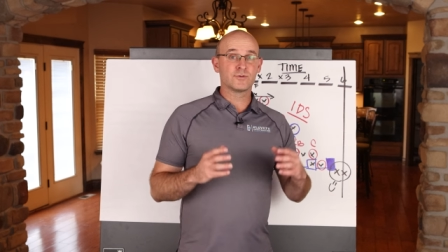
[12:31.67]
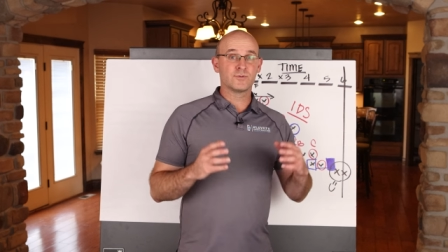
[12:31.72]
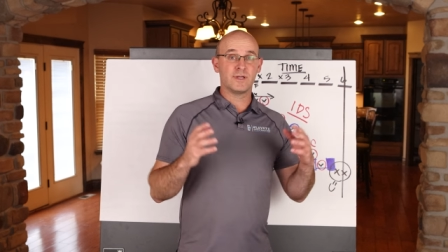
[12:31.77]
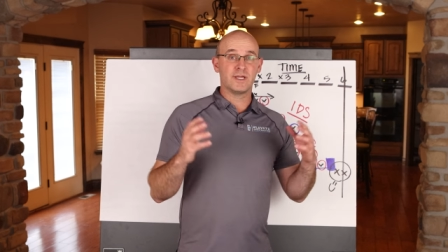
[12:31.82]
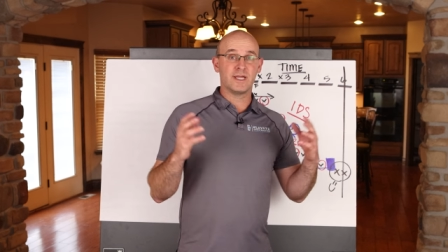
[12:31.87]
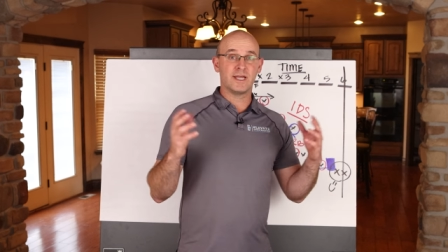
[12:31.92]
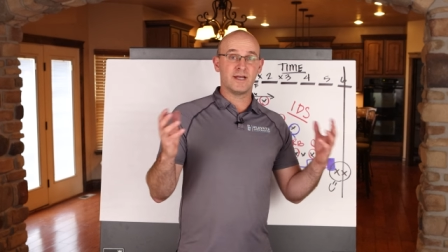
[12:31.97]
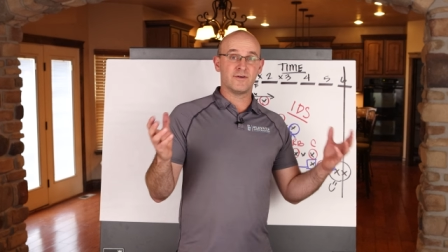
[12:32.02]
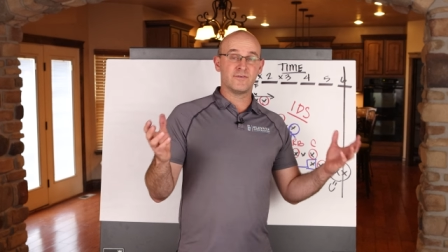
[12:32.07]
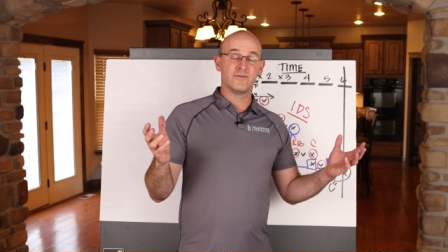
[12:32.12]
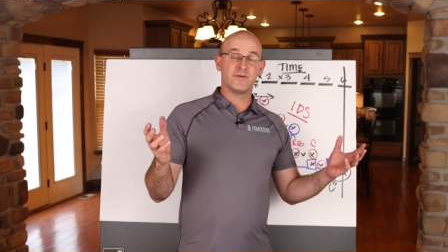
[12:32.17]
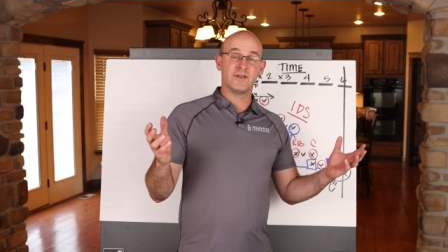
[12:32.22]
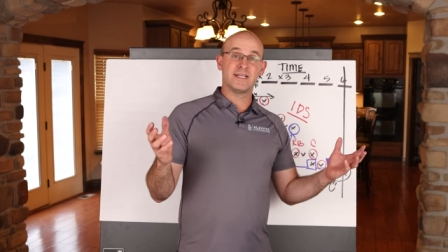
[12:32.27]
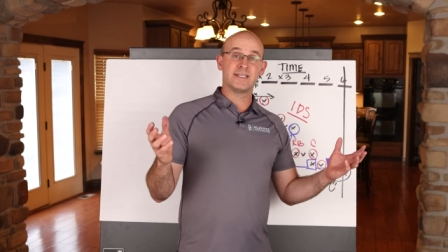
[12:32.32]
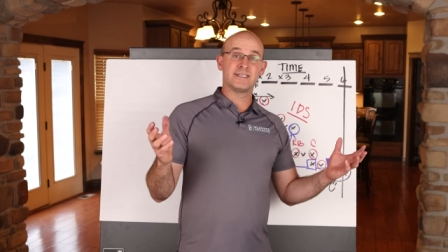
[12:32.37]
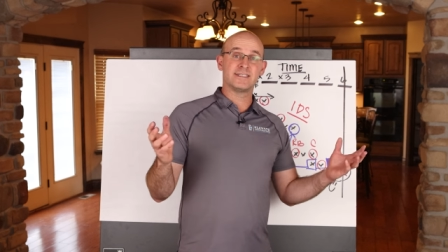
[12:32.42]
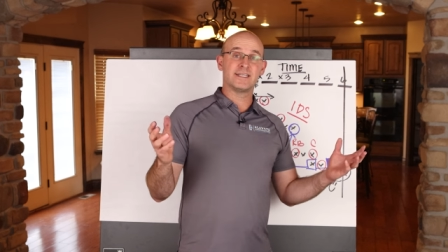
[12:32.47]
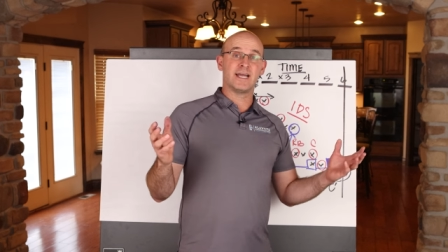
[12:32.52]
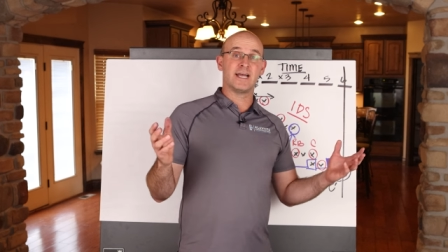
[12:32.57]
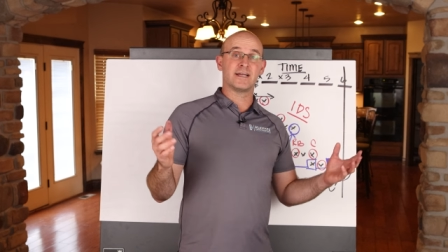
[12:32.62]
we have
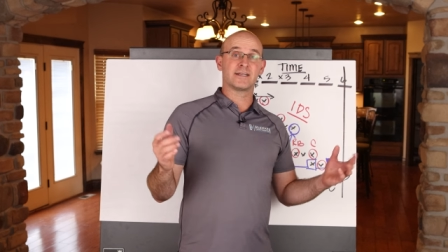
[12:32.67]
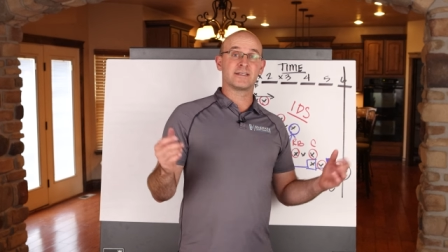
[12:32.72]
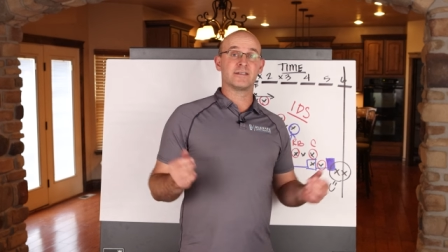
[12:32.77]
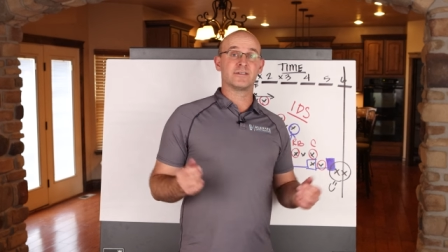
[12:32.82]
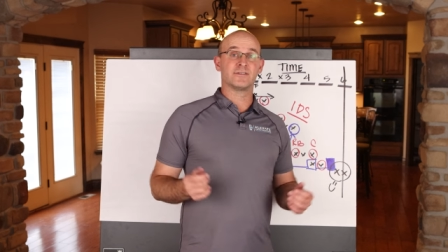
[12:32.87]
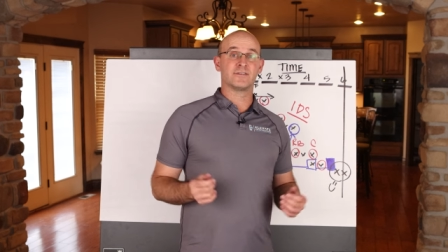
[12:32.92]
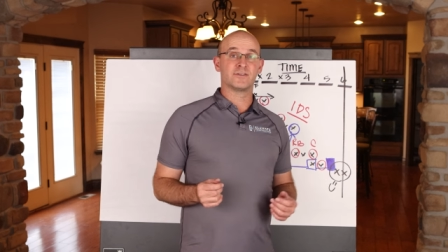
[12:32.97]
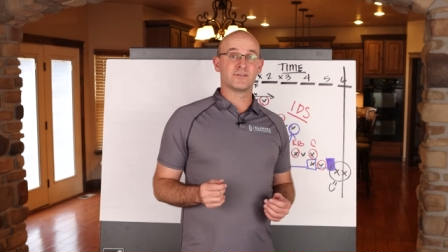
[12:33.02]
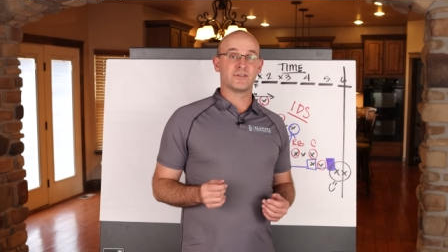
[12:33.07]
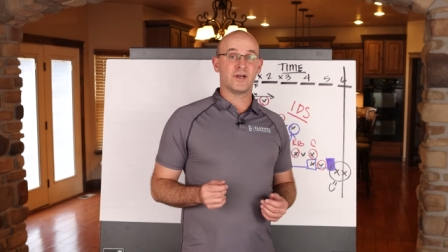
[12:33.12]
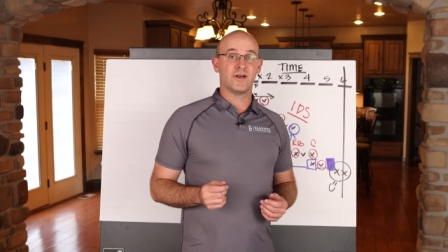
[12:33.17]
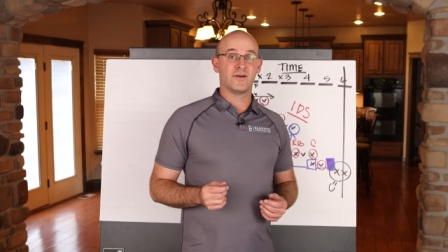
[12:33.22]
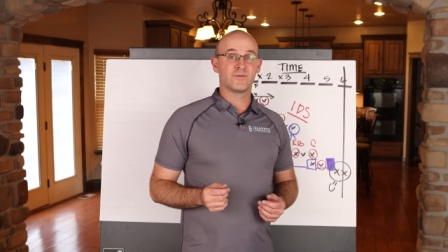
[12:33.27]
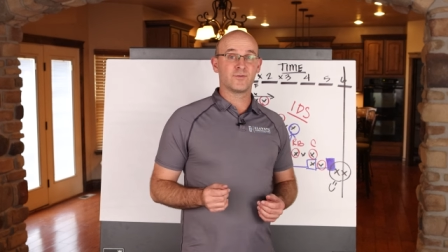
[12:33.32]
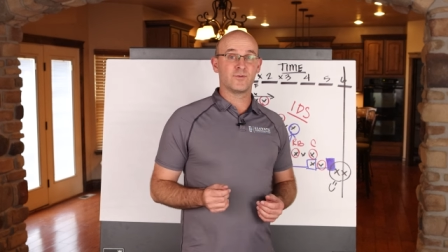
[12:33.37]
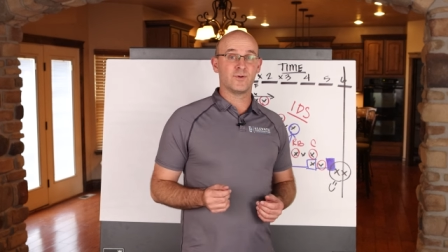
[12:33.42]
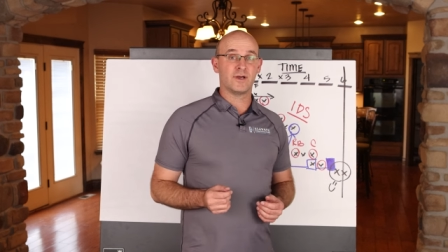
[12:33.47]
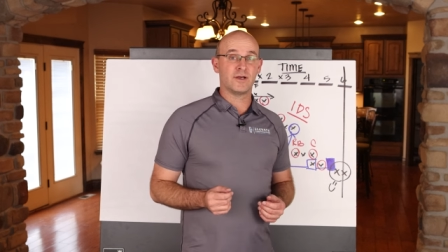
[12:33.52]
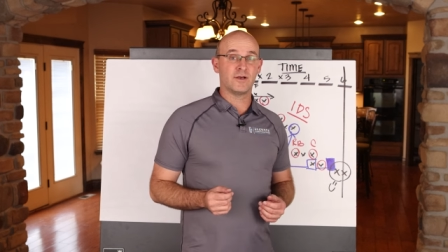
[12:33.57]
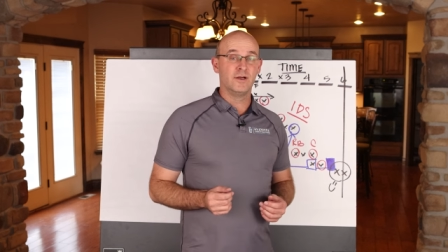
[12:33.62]
Intact as a
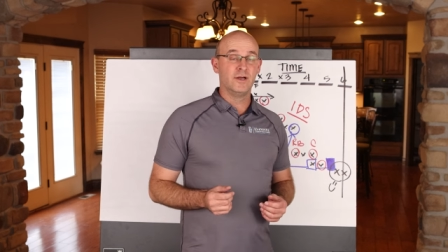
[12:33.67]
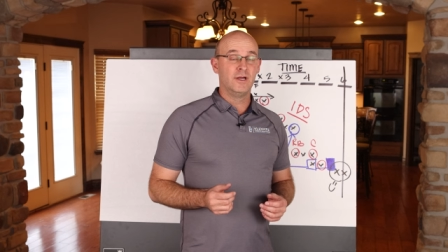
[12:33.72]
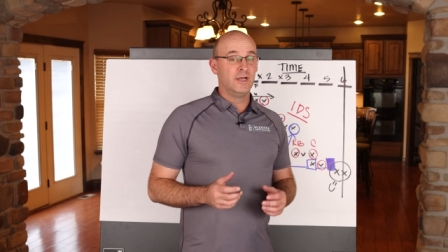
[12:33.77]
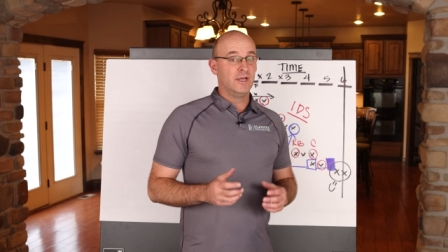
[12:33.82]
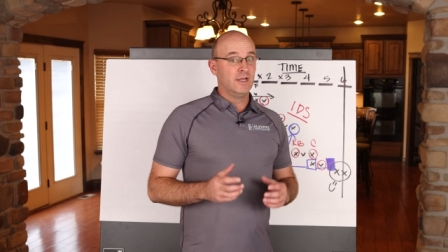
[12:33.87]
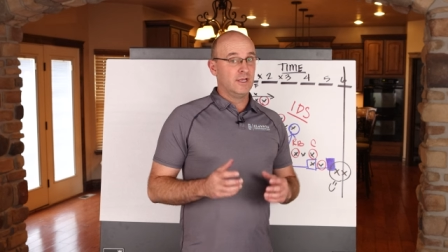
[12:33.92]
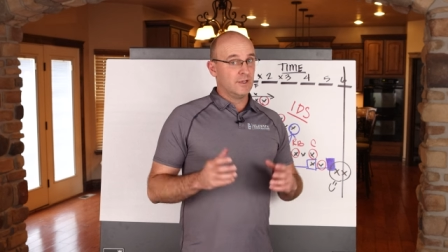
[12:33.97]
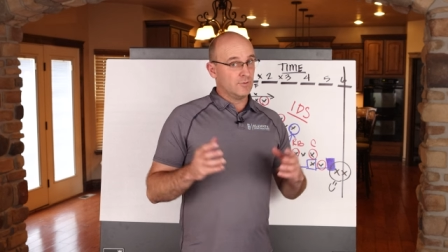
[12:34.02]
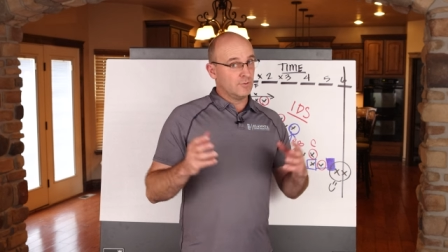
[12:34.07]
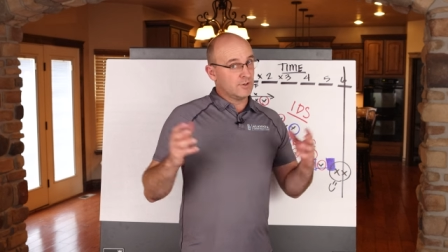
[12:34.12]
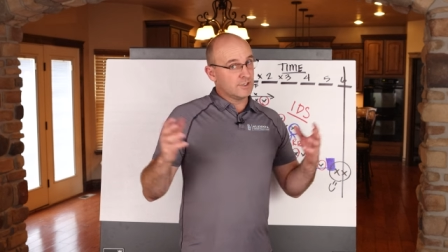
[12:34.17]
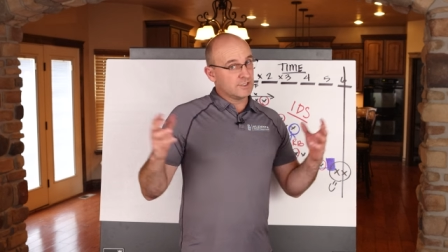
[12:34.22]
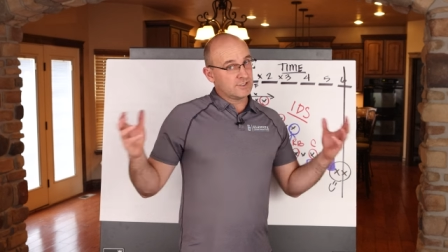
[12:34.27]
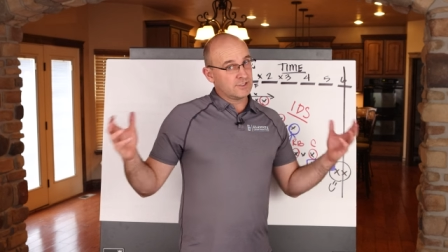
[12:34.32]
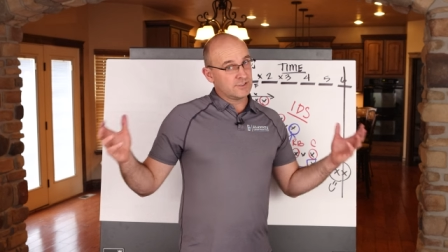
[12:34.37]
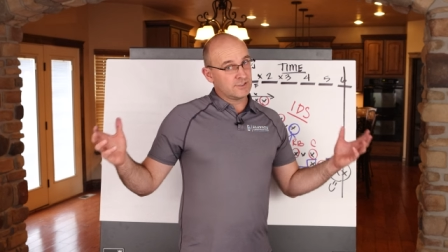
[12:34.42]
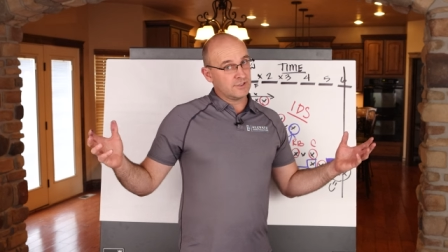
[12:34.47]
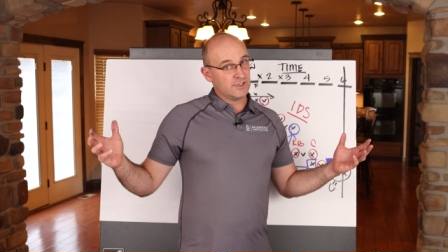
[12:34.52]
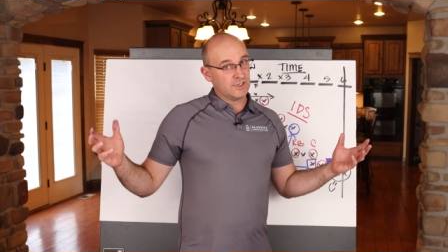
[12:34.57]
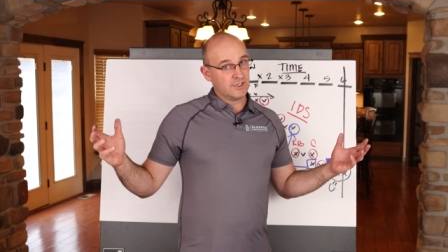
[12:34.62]
software
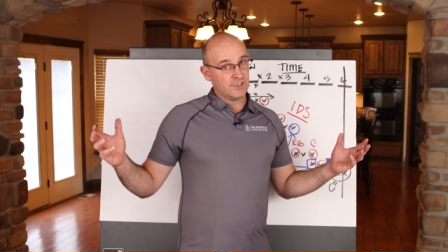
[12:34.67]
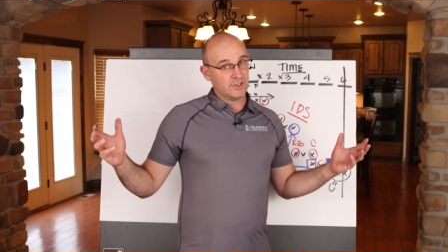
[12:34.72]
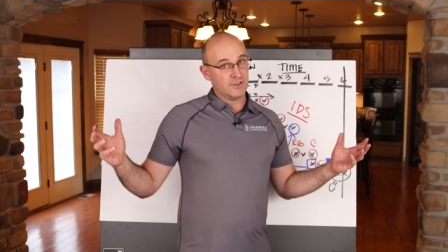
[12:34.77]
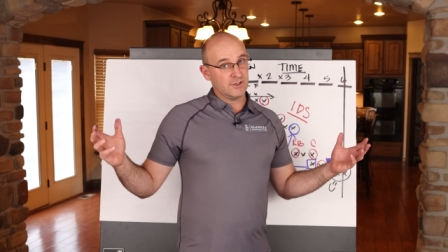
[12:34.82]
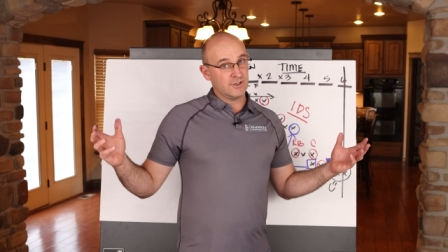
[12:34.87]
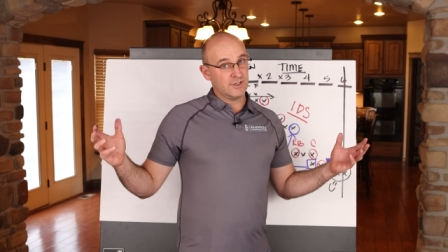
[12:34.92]
which, eh,